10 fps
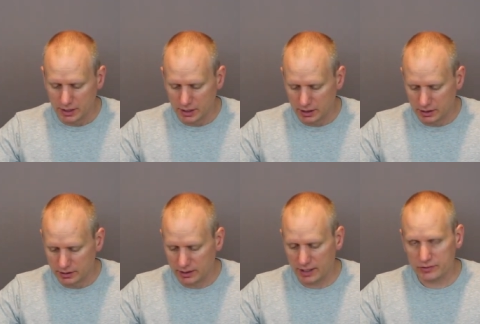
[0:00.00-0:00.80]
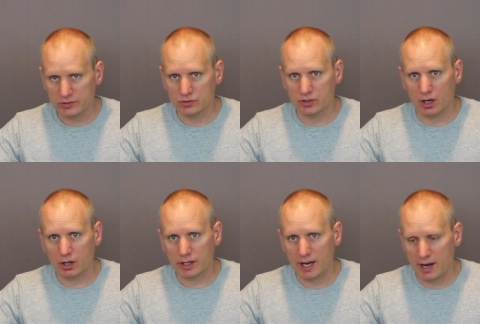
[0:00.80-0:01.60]
and it has a
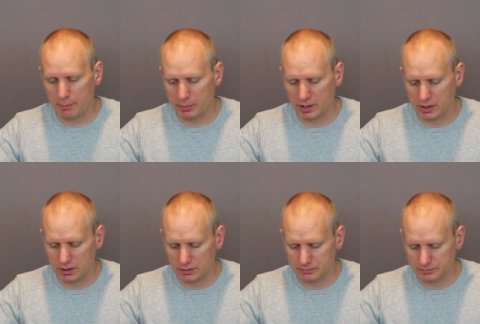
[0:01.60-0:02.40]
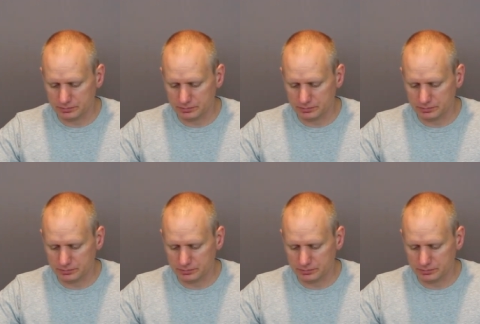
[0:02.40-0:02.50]
star cap on it.